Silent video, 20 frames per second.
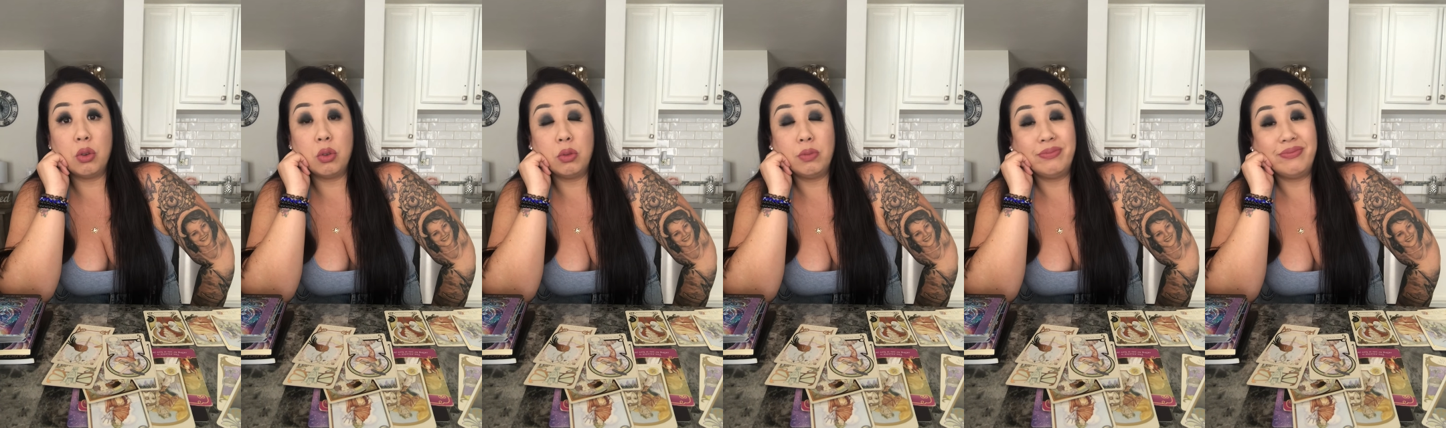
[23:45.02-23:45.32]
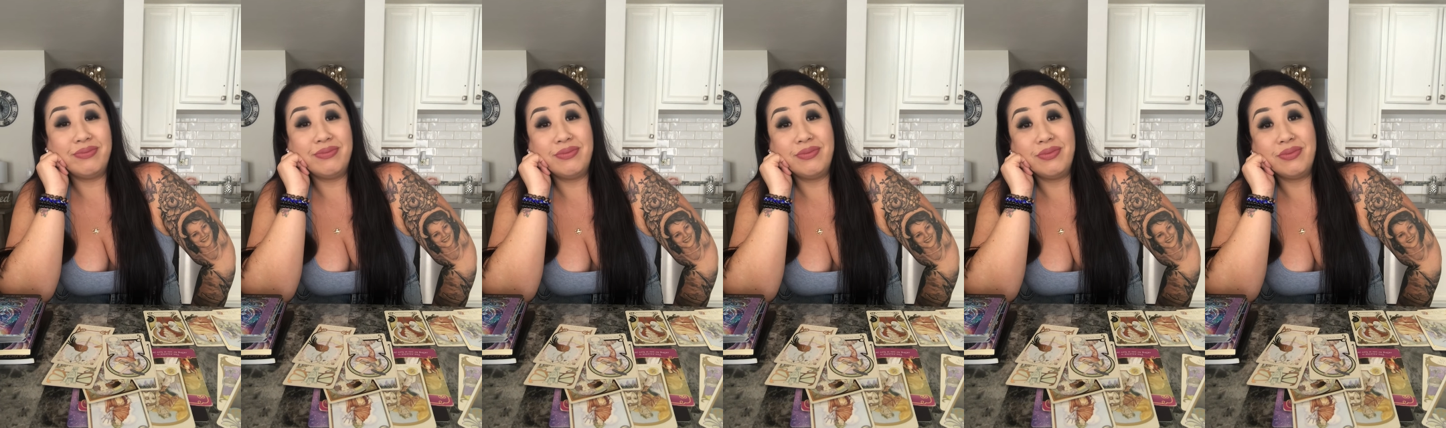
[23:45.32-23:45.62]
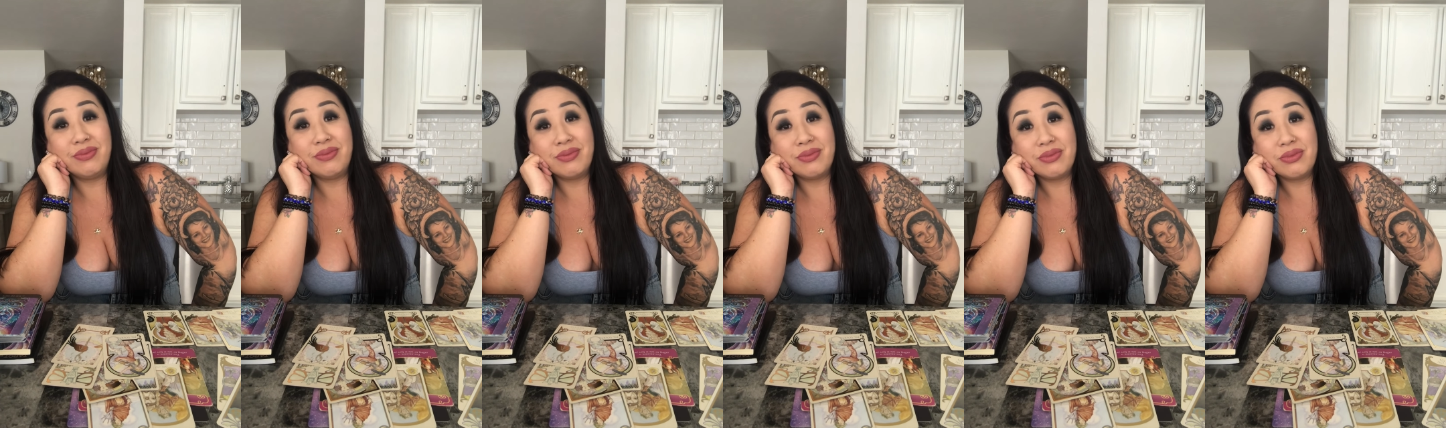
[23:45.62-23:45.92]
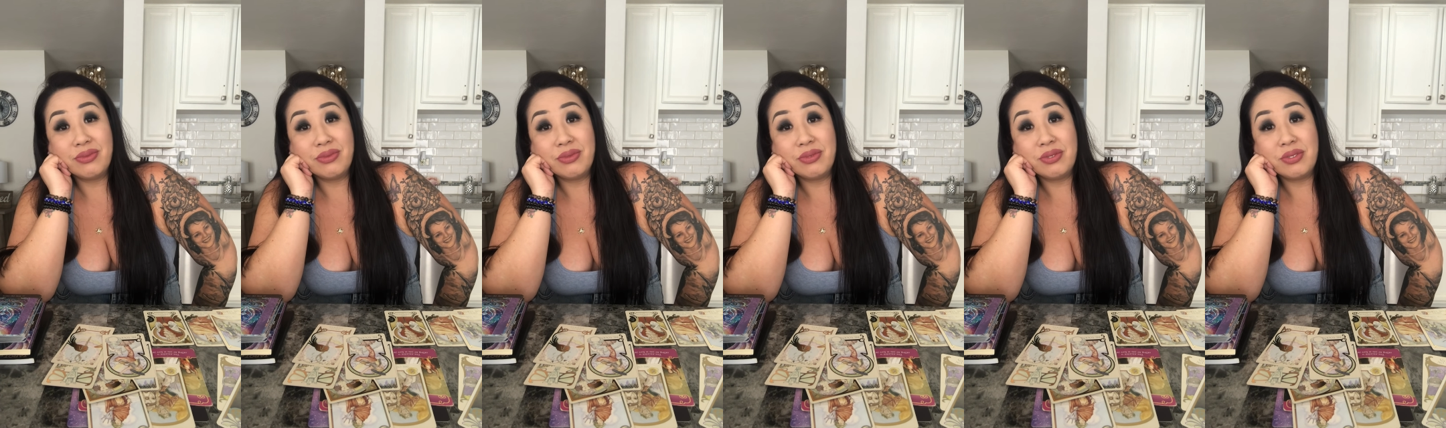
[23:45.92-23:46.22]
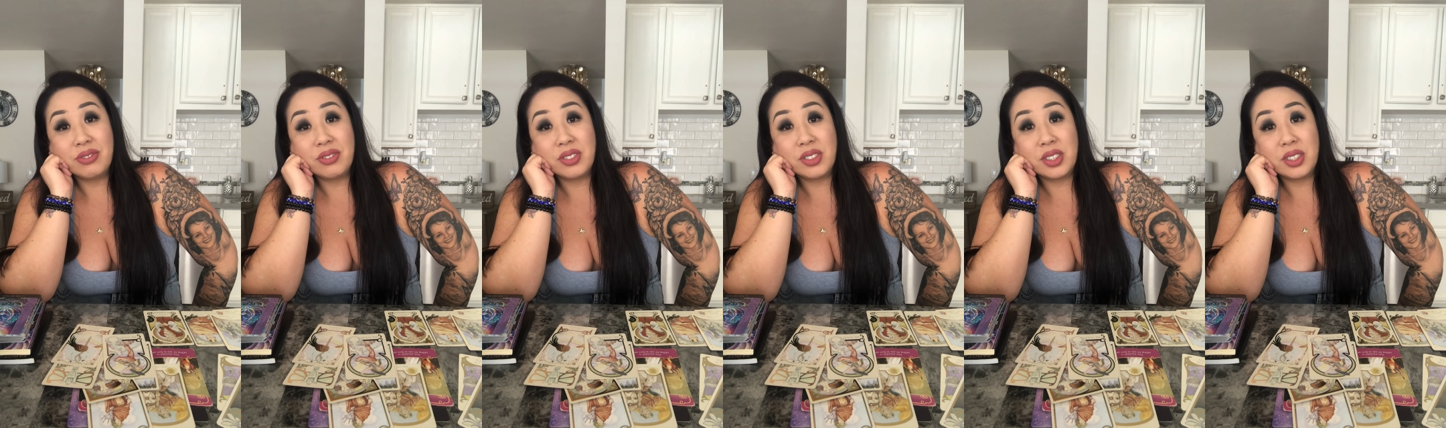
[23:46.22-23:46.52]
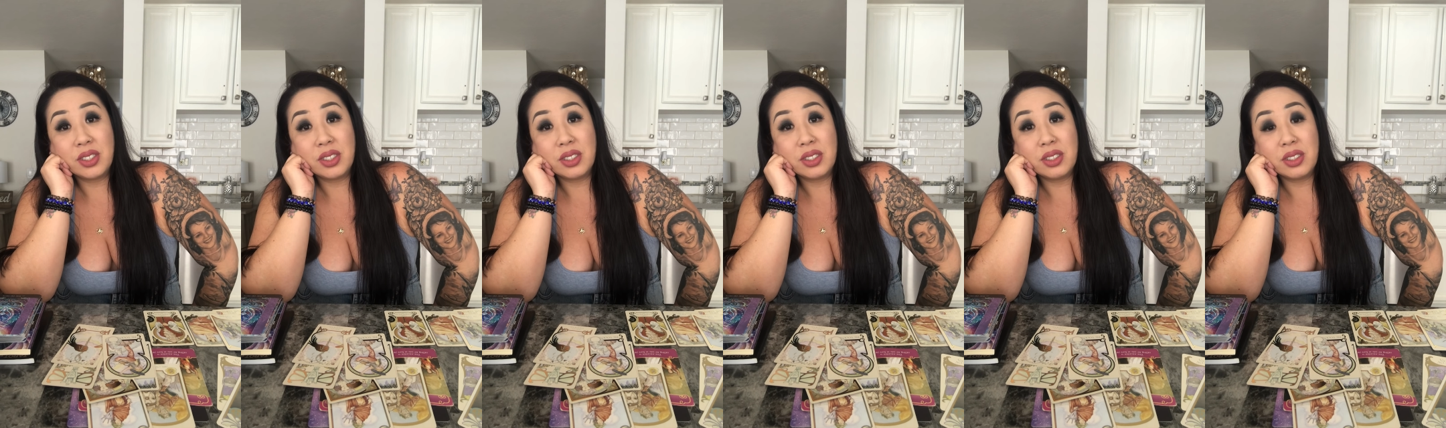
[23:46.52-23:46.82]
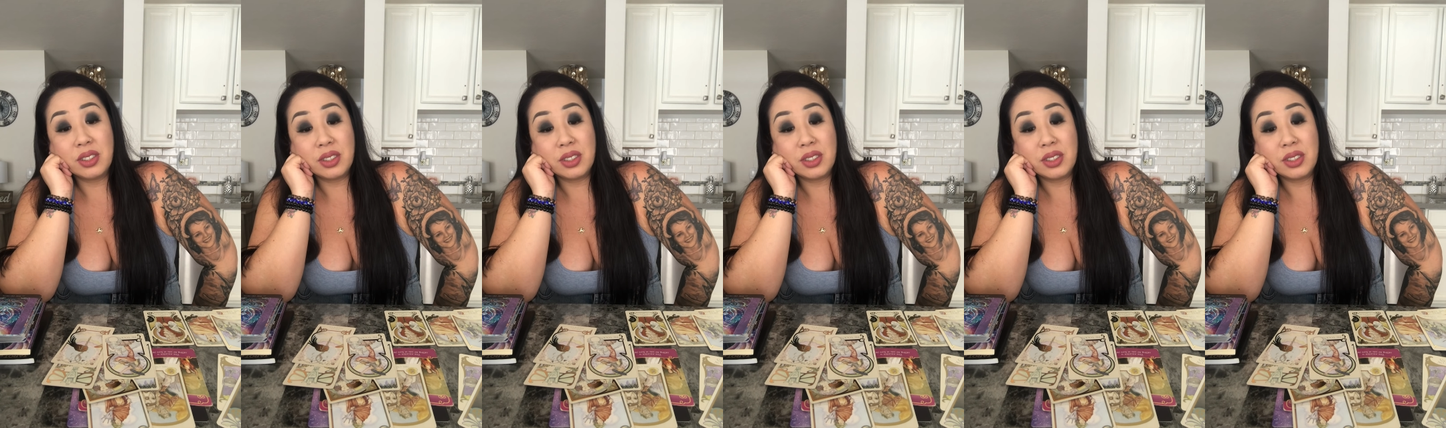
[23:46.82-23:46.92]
(silence)